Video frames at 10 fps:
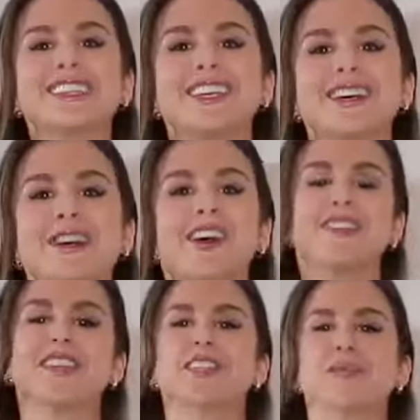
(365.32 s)
kick
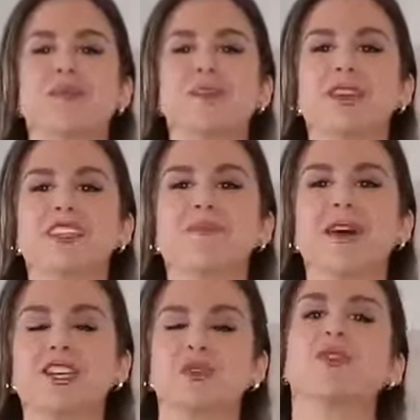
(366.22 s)
off the spring mix and
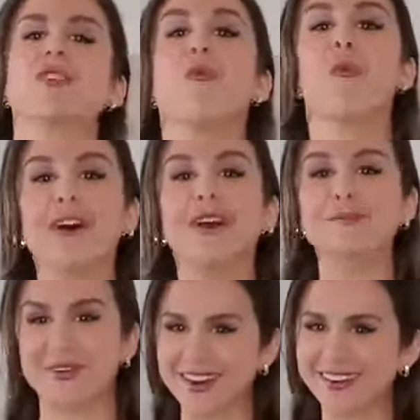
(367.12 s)
match with what
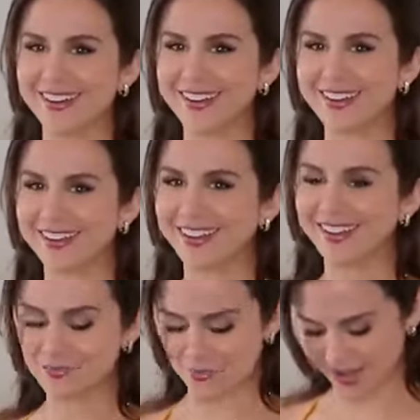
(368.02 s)
I'm wearing,
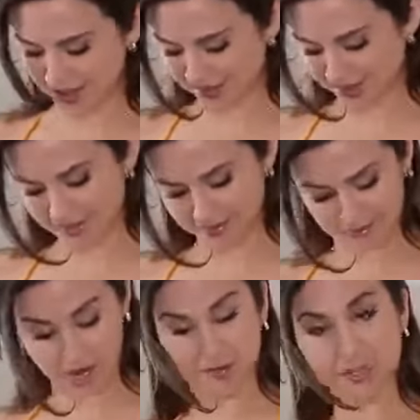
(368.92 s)
okay? We got that,
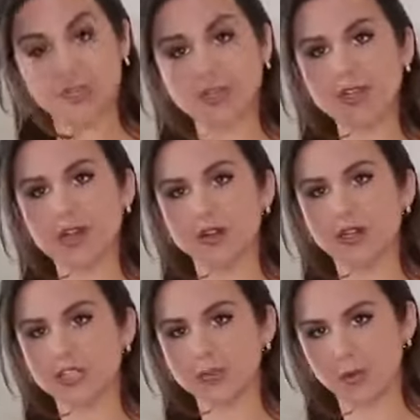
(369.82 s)
obviously the
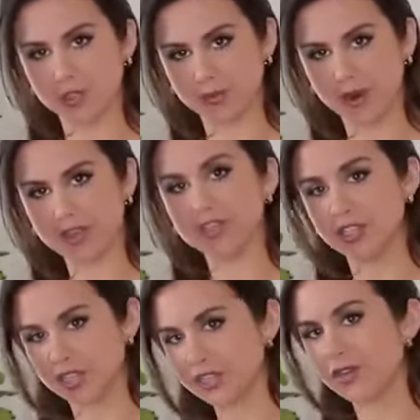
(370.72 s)
orange sports bra that you just